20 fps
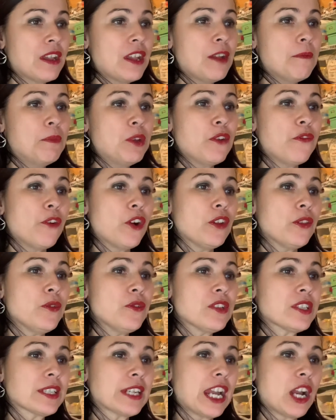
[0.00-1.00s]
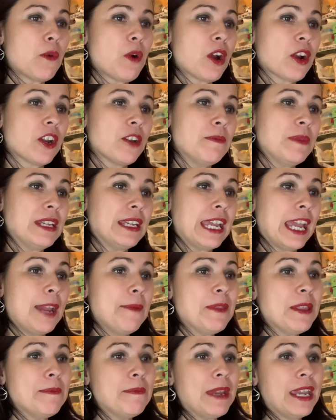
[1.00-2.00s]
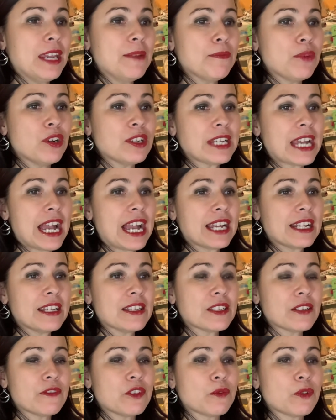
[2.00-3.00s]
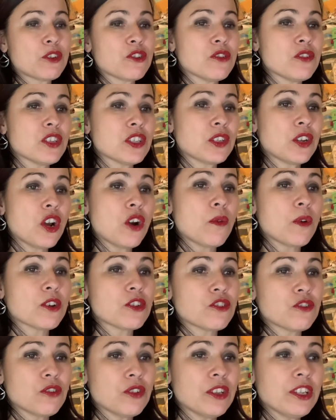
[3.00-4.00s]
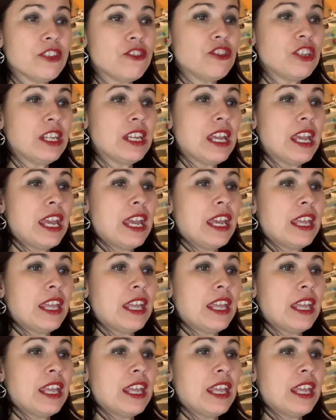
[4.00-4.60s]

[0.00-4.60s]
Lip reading: Before Luke Skywalker became the main protagonist of the original Star Wars trilogy,